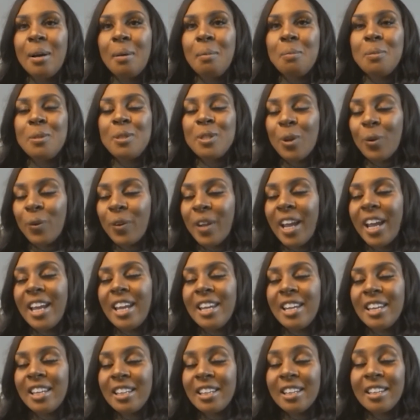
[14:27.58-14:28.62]
so that
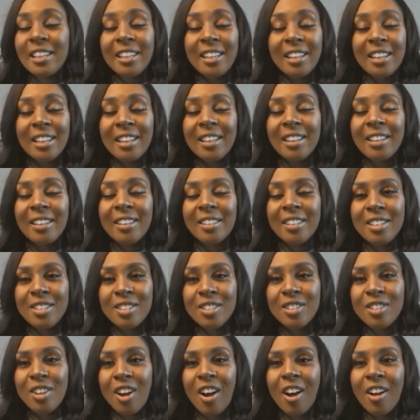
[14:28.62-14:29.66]
he could get
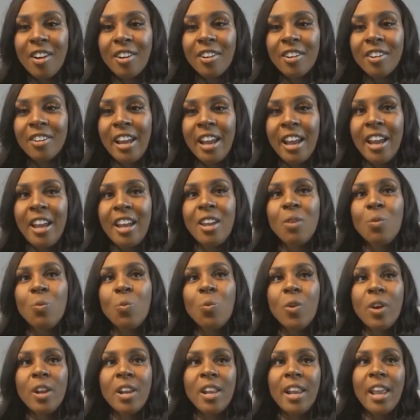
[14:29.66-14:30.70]
his daughter. And he
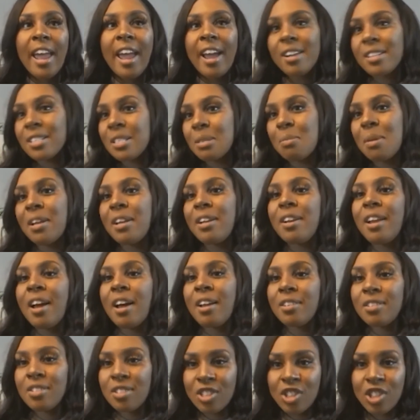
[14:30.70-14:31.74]
wanted X amount of
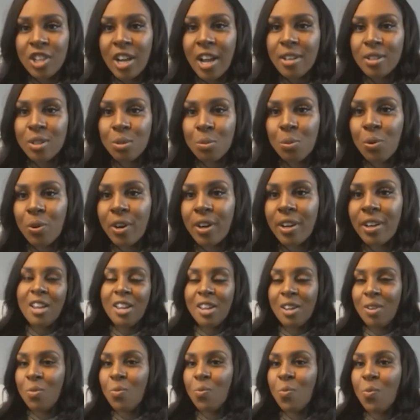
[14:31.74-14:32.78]
dollars in child
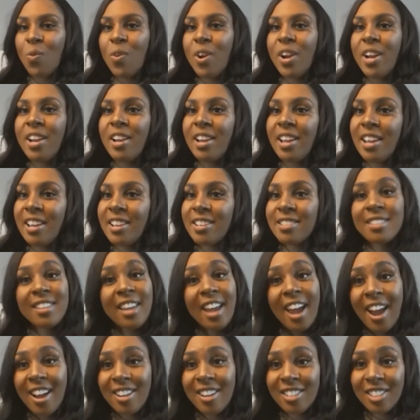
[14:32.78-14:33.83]
support. He wanted his
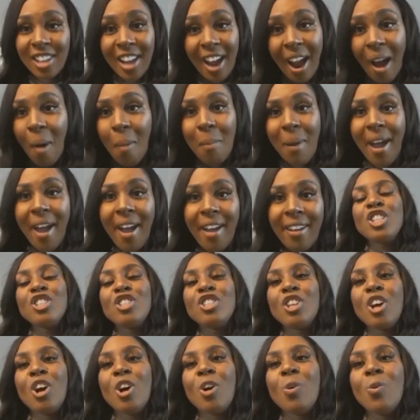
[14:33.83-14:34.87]
cash cow back.
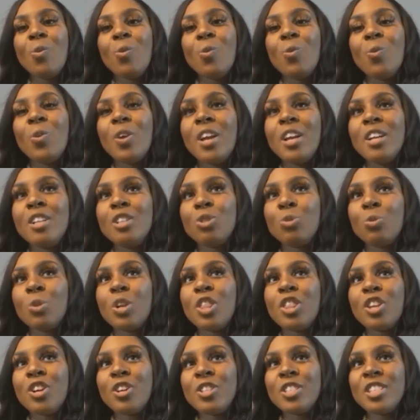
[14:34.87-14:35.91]
So in
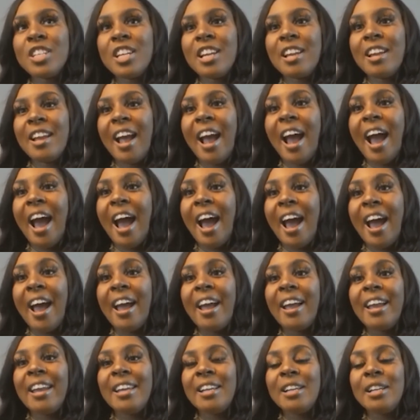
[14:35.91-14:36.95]
2013,
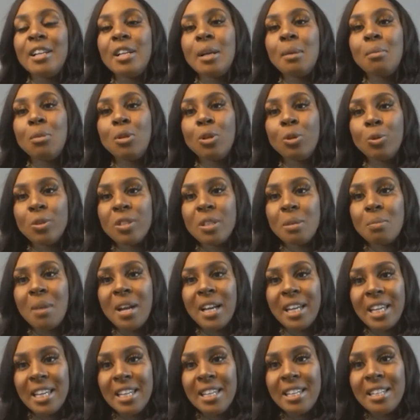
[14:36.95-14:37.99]
I ended up losing
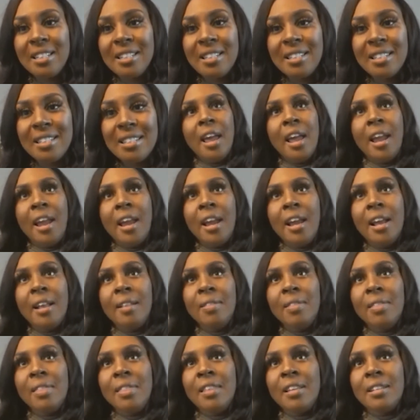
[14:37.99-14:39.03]
my kids.
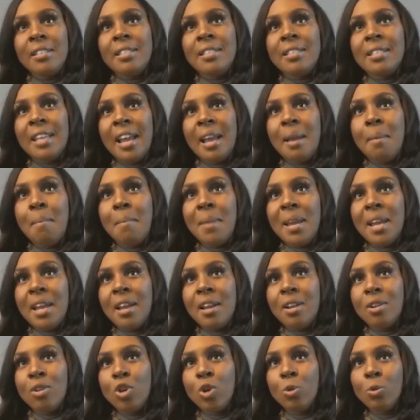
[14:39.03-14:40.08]
And the same
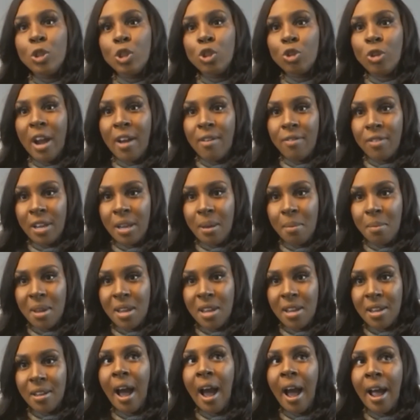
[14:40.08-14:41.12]
man who was trafficking
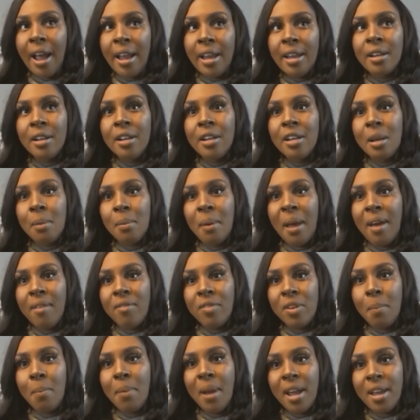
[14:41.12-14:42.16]
me, I ended up
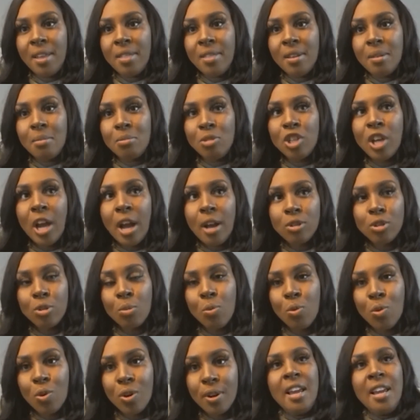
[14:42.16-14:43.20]
having to pay them child
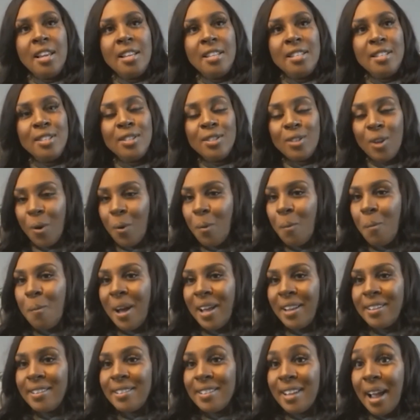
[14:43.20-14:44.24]
support. So
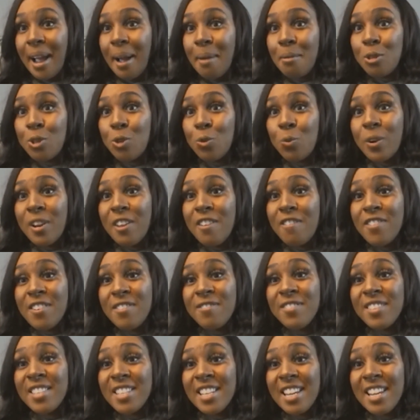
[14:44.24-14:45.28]
by the time
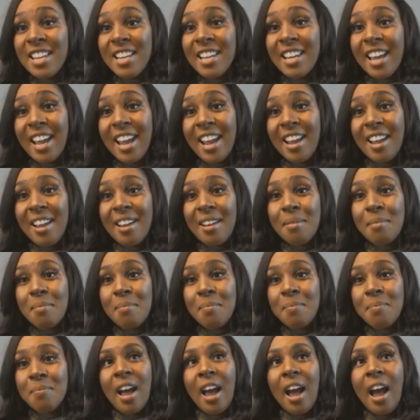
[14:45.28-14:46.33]
2015
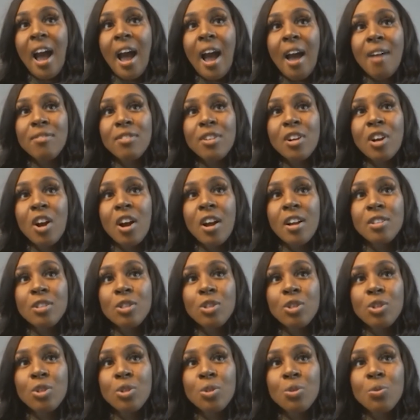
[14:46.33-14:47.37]
came, I've
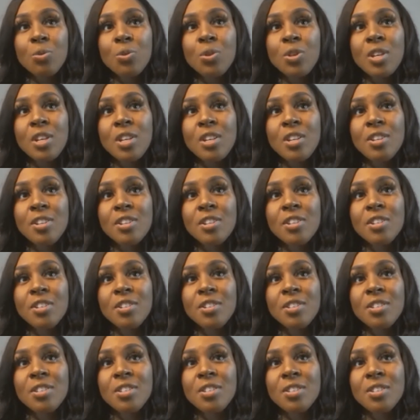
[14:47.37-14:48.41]
gone 2
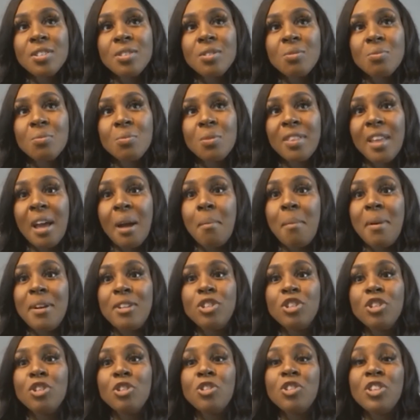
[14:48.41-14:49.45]
years without my
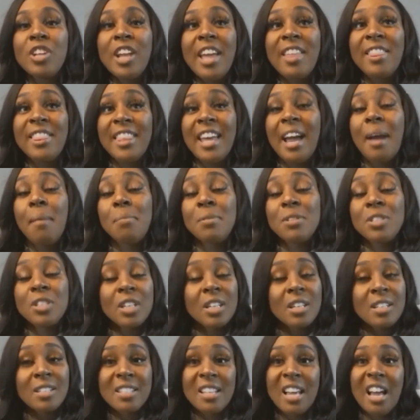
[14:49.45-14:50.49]
children. At that
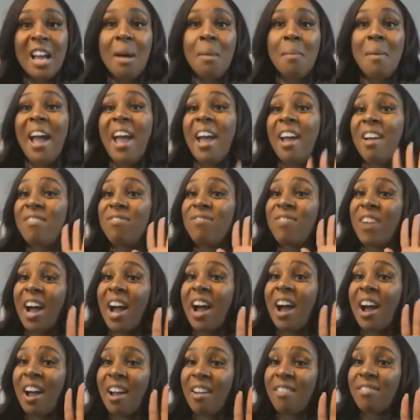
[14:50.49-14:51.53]
particular time, I had
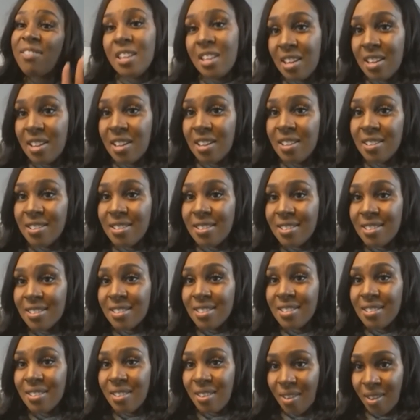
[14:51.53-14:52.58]
5
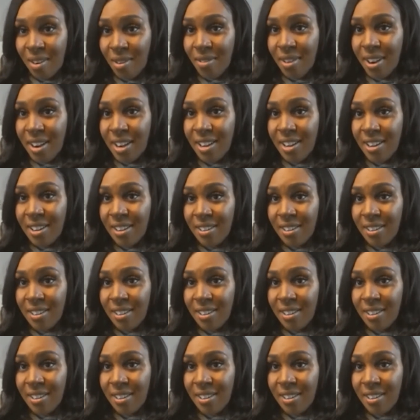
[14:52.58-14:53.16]
kids already.